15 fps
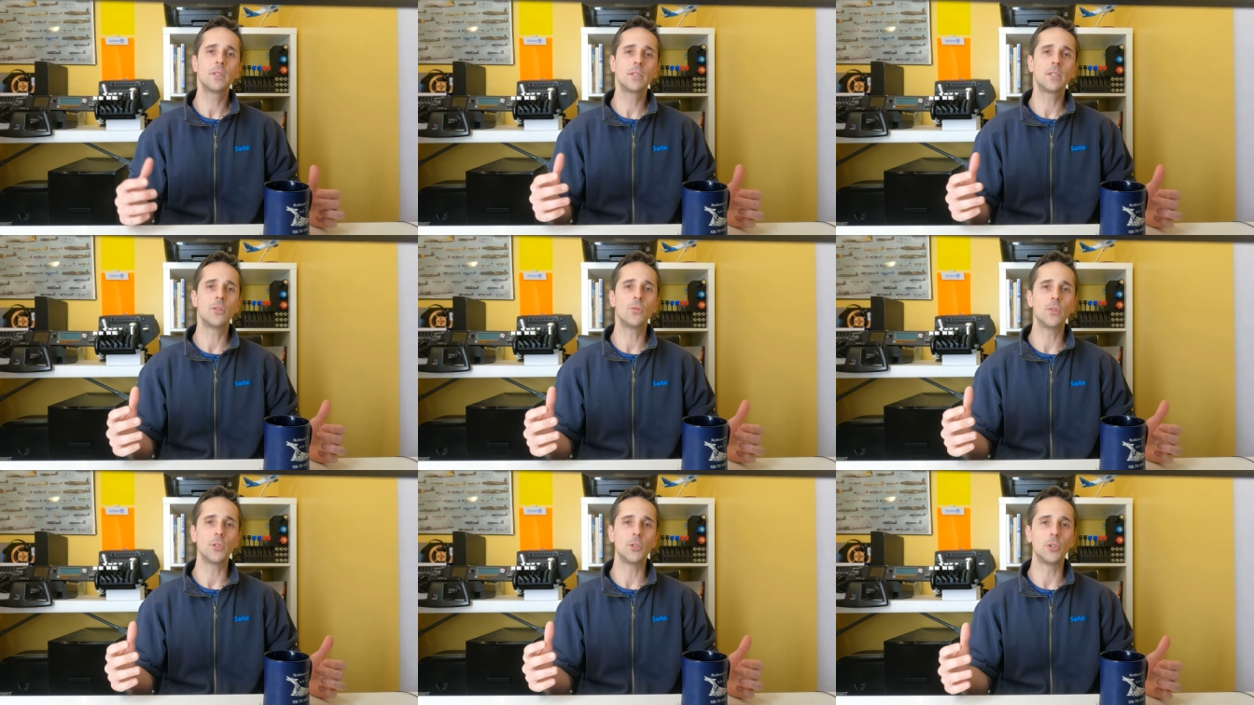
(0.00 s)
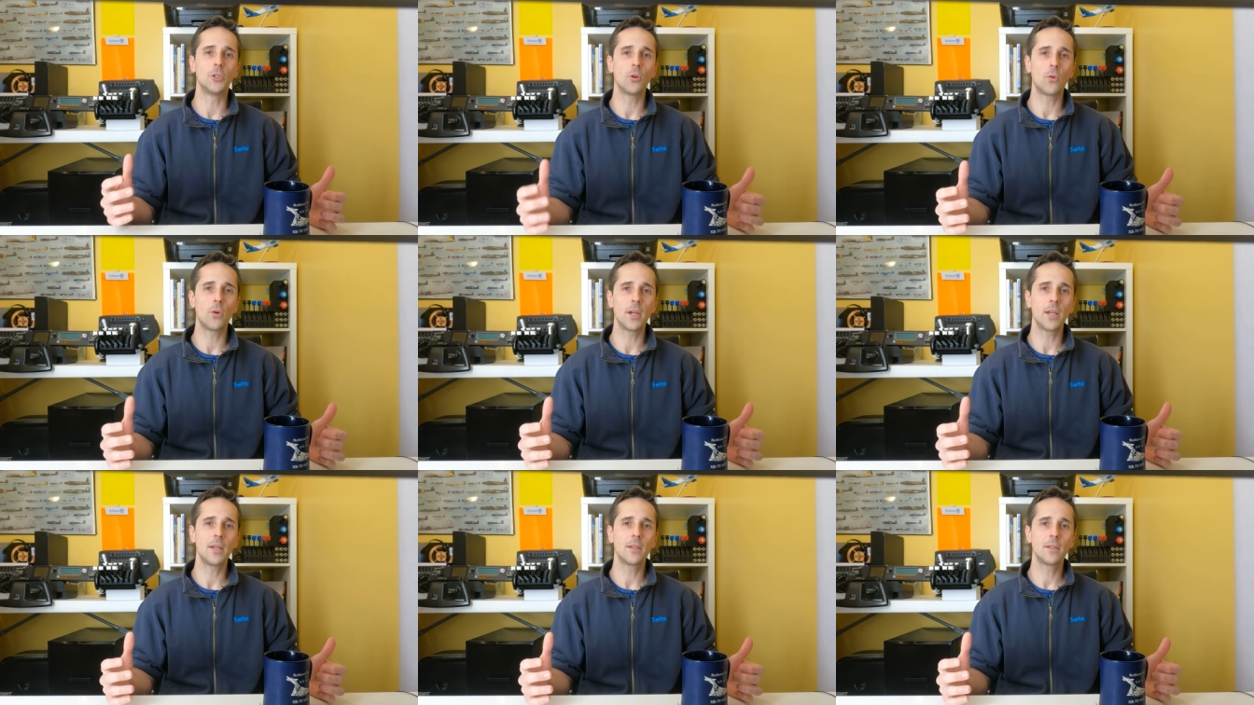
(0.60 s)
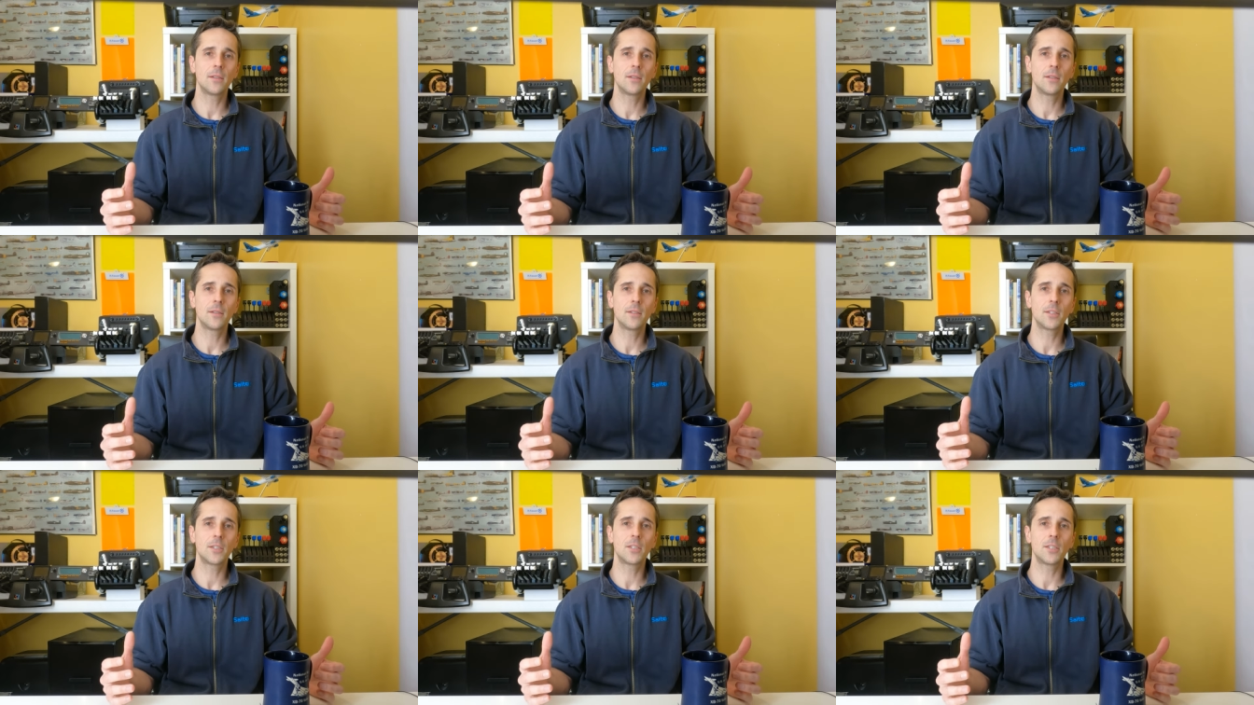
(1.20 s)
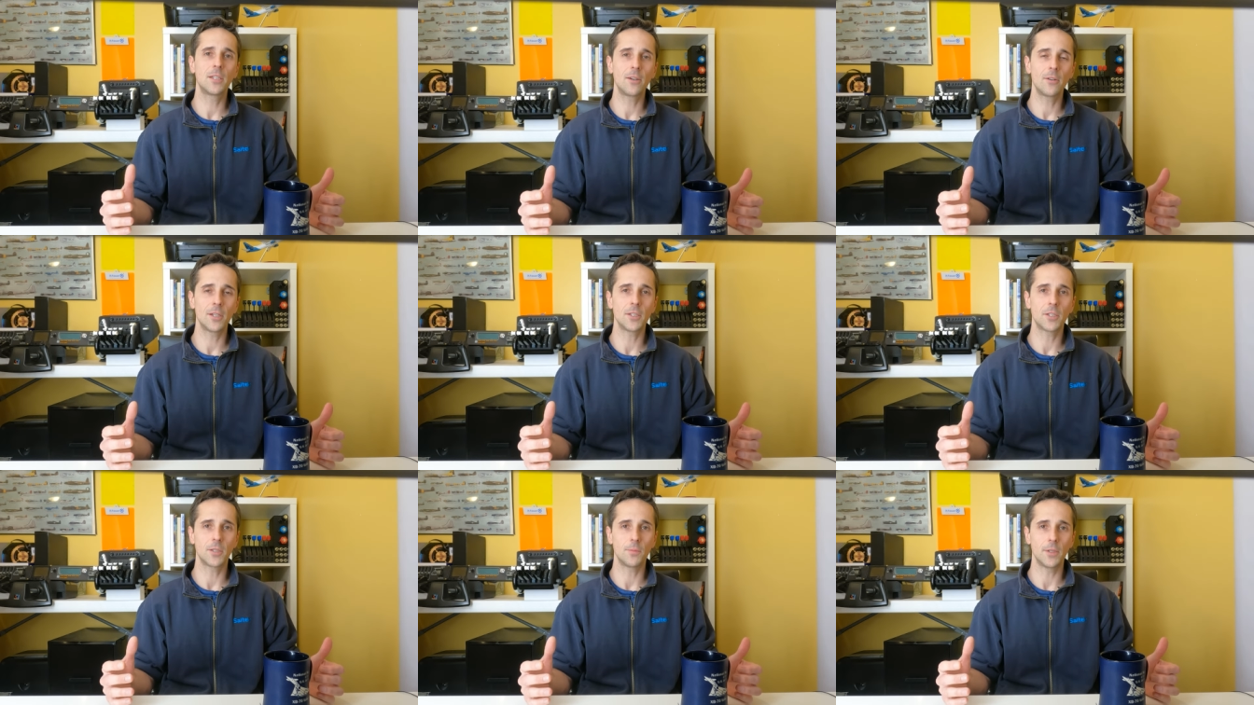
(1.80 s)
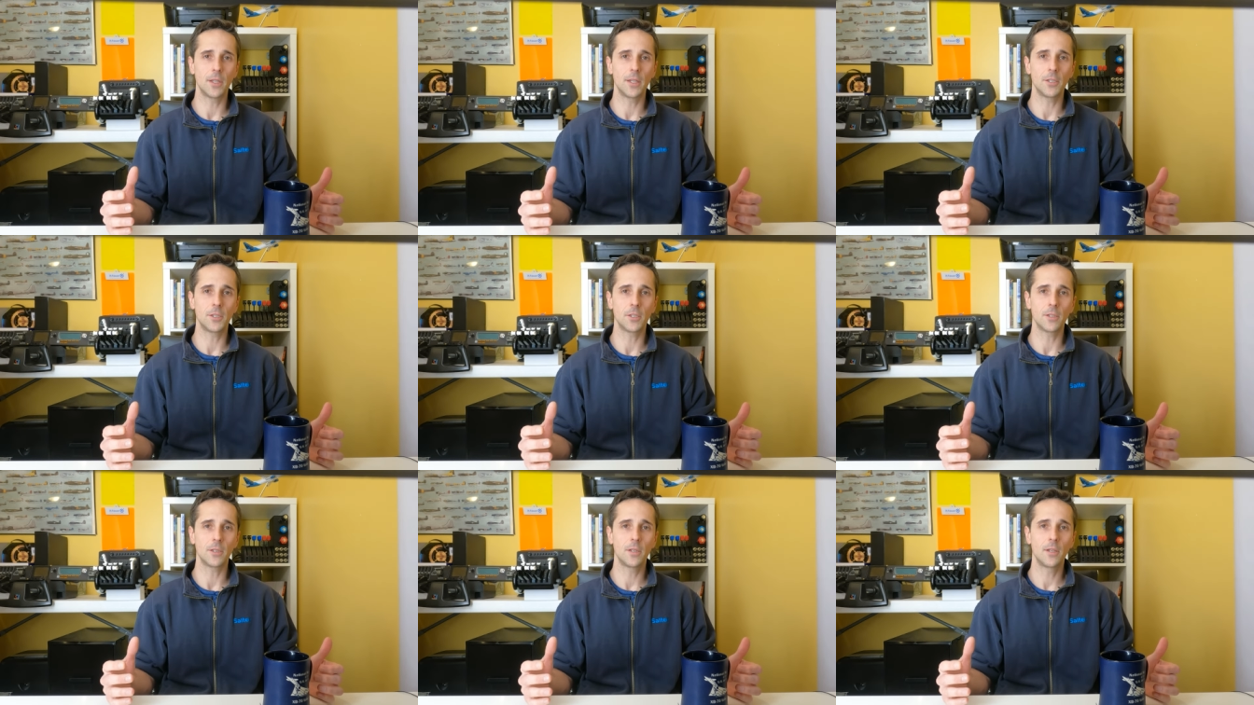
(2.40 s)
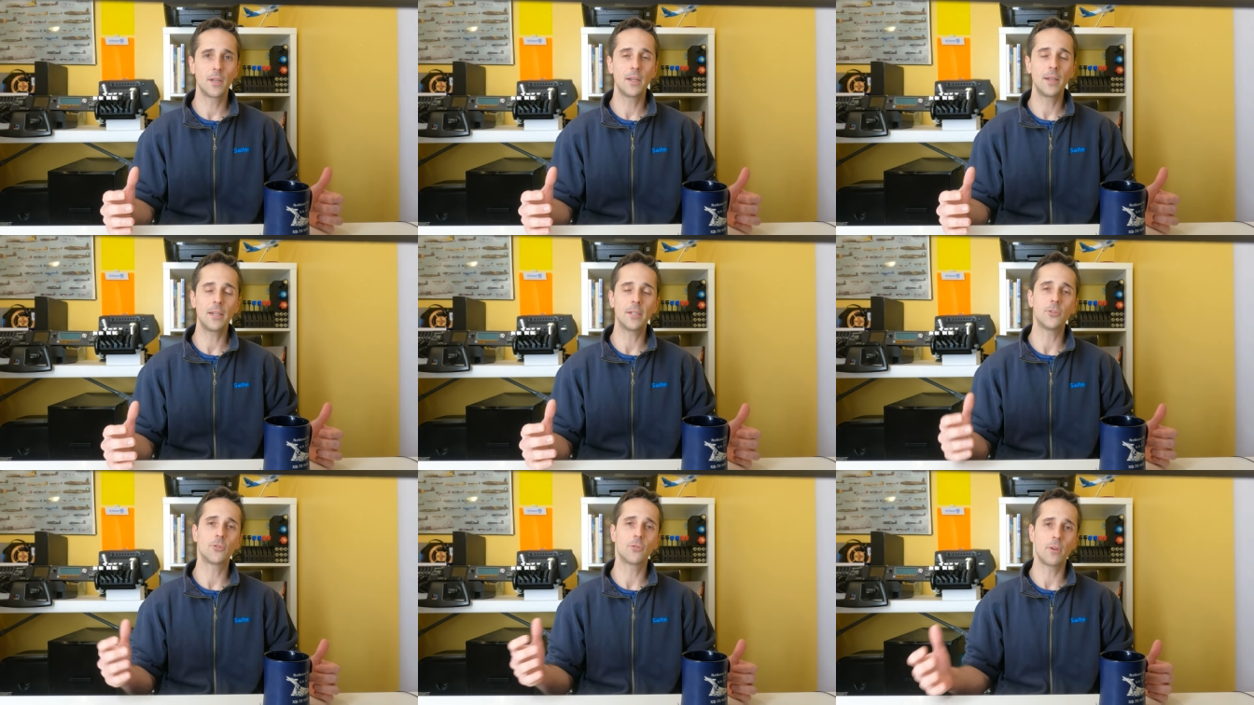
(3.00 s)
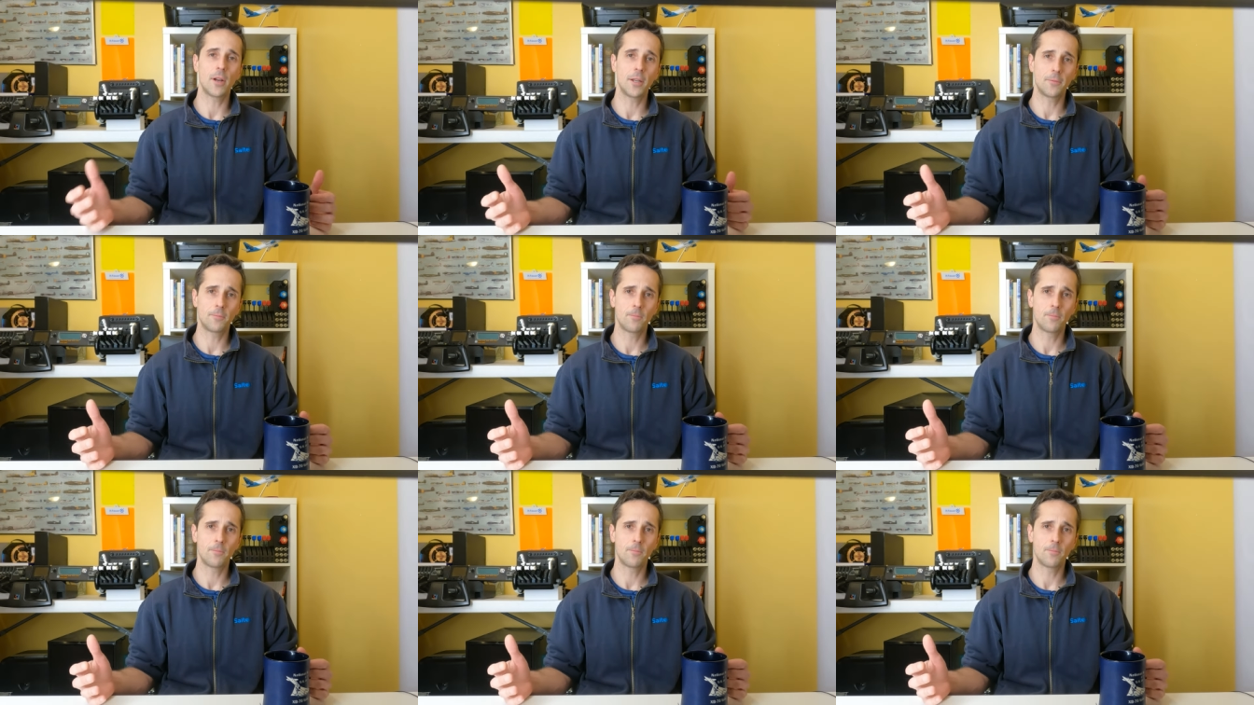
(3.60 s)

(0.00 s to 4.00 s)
to enjoy serious simulation and train.